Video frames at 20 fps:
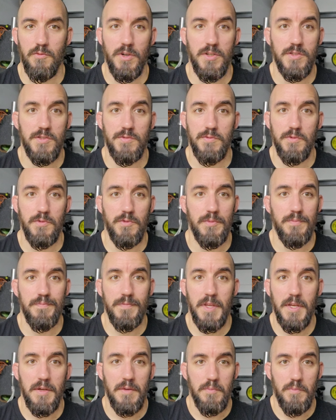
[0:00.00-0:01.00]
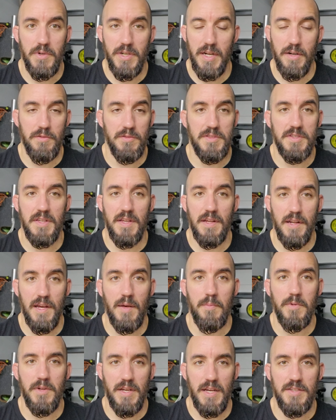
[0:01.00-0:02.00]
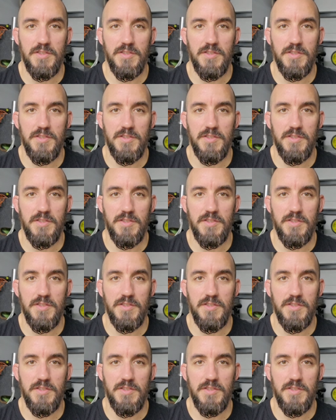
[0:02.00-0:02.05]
runs through him, but I don't see that happening.